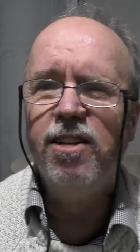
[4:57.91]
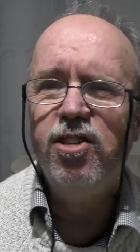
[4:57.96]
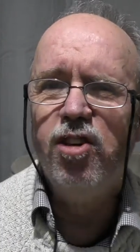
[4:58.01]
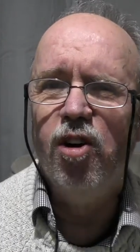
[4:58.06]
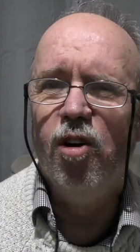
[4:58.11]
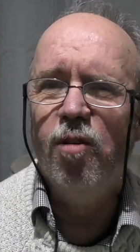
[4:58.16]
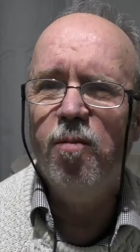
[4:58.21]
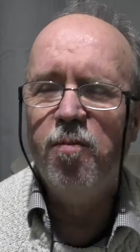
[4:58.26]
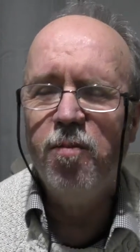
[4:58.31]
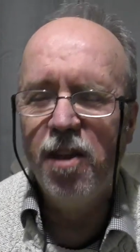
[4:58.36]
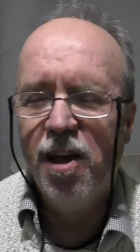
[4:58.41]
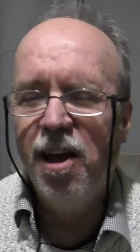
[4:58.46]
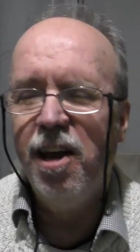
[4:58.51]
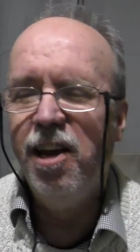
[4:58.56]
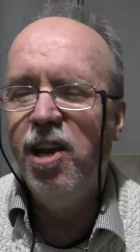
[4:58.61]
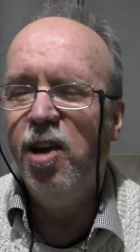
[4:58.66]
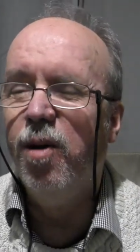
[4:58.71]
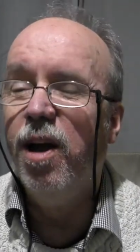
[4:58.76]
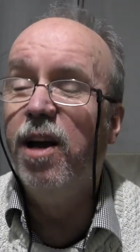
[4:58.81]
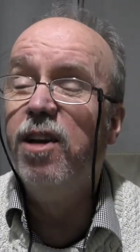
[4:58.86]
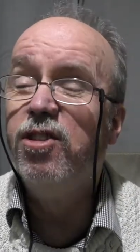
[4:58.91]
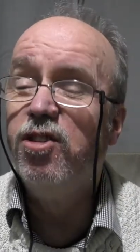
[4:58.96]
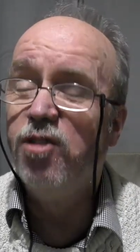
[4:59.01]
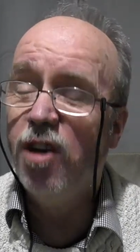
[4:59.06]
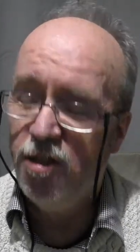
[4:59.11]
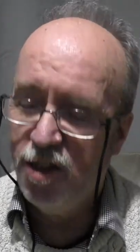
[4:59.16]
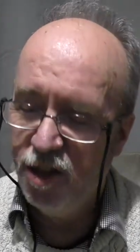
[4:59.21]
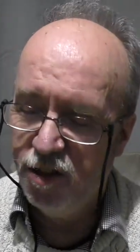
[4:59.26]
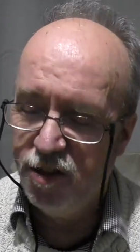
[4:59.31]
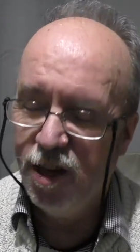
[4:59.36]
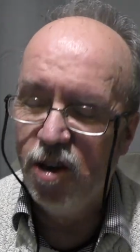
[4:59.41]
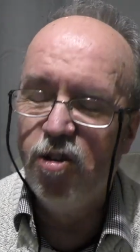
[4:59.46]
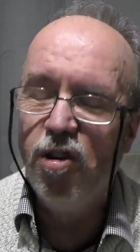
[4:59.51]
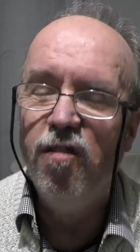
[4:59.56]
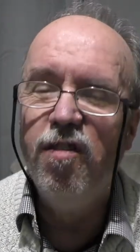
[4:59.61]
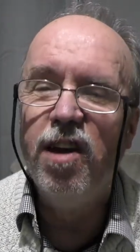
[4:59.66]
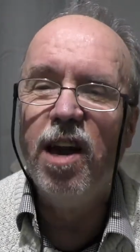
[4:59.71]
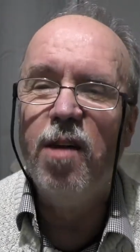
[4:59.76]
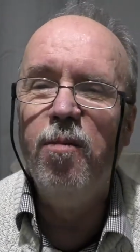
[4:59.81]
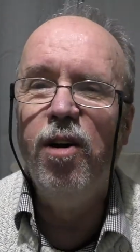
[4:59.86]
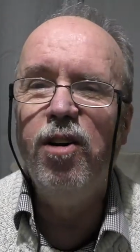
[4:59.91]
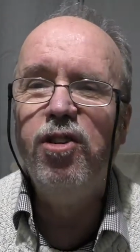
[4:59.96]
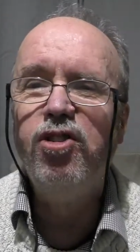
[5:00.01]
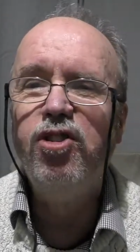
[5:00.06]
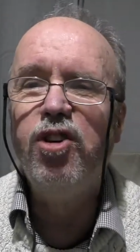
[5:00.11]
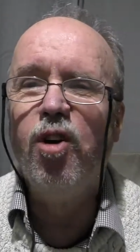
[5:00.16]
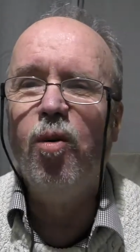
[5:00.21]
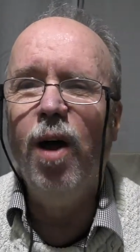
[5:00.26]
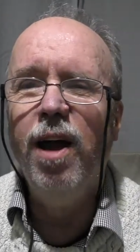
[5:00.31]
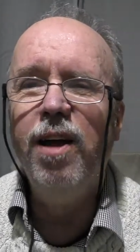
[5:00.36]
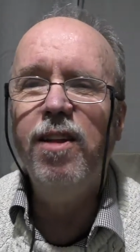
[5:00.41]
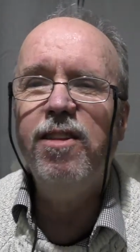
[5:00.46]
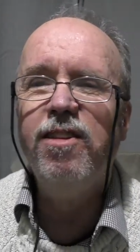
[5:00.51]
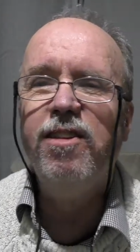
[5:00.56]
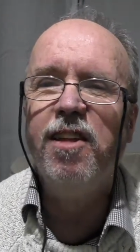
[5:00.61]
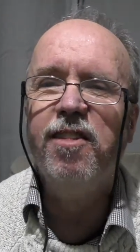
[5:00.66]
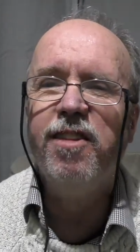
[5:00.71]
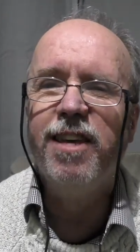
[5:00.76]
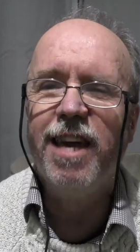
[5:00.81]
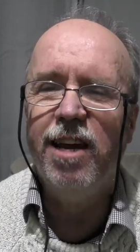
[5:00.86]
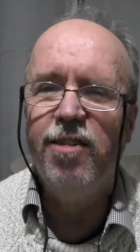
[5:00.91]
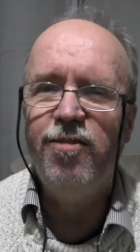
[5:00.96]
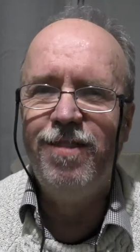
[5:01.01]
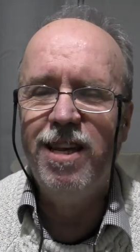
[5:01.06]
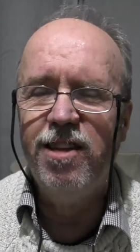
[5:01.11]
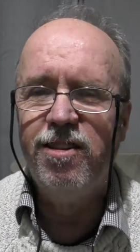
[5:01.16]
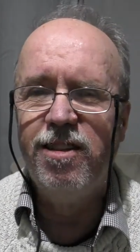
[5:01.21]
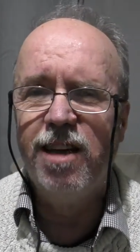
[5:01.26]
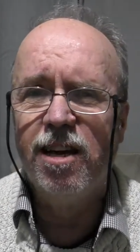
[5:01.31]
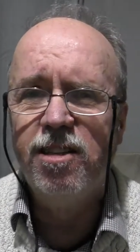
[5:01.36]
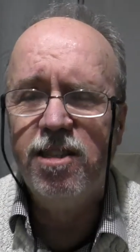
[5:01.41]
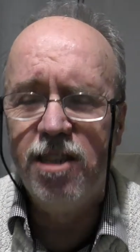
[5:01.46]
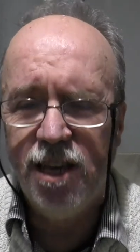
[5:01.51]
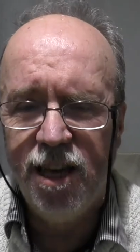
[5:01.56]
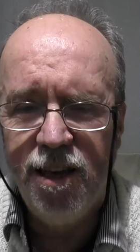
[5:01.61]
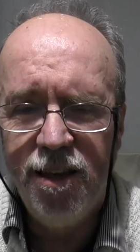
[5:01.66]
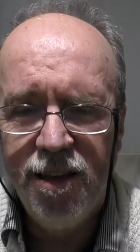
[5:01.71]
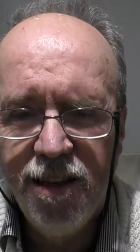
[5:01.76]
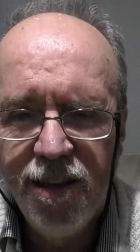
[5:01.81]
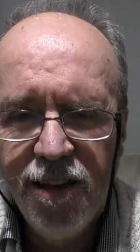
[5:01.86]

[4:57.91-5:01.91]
So anyway, so I said, "Thank you very much." So went and get the taxi.